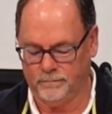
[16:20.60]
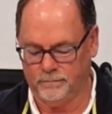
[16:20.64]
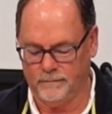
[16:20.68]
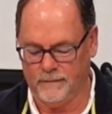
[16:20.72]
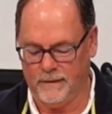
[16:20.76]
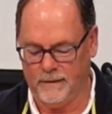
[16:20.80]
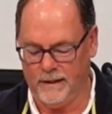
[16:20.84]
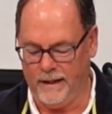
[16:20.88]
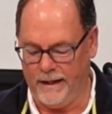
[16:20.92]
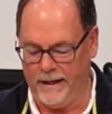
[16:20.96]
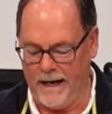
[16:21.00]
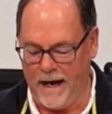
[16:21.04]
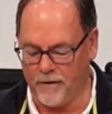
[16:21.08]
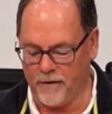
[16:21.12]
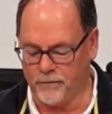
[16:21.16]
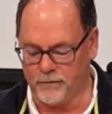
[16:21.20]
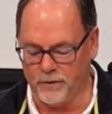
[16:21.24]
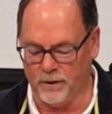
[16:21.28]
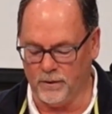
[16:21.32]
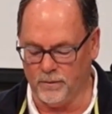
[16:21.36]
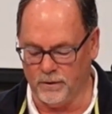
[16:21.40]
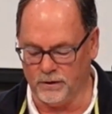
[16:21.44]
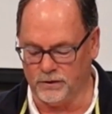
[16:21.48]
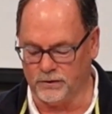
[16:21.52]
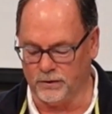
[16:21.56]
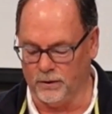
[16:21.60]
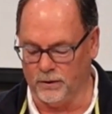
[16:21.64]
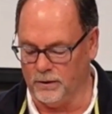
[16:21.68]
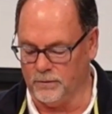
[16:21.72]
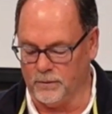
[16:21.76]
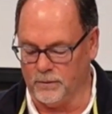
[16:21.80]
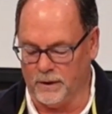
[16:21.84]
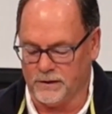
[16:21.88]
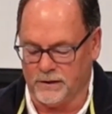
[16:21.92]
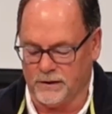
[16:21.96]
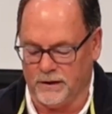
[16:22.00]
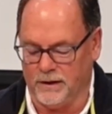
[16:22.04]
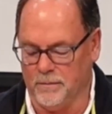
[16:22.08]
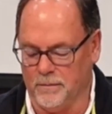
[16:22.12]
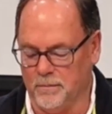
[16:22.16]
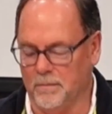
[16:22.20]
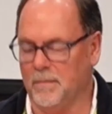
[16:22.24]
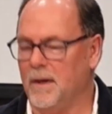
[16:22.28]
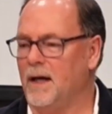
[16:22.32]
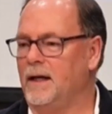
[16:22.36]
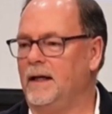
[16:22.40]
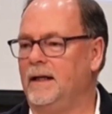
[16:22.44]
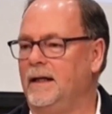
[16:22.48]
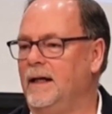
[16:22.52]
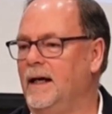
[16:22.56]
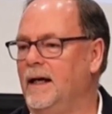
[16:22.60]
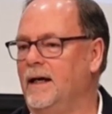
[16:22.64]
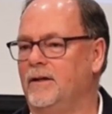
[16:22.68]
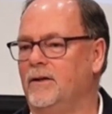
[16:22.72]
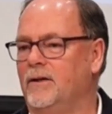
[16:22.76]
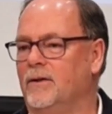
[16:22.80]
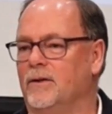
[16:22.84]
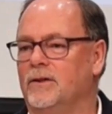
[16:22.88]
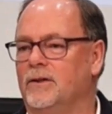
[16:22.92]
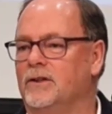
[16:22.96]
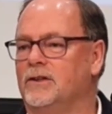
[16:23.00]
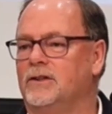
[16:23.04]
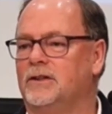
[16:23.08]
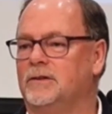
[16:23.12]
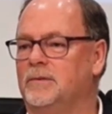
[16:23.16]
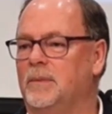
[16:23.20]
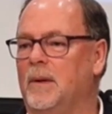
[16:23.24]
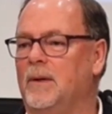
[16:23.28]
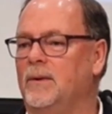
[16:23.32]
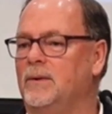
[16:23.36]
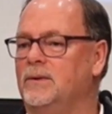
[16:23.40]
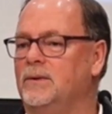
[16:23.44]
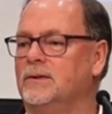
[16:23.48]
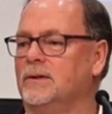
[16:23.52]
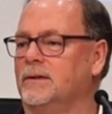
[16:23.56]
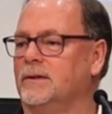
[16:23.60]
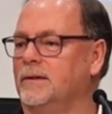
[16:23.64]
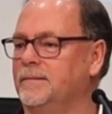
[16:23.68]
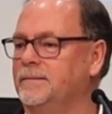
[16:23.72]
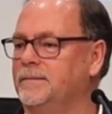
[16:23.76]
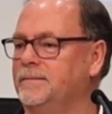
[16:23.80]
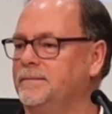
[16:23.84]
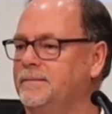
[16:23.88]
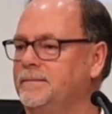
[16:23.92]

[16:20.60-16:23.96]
And after it was sold, wasn't the money at your disposal?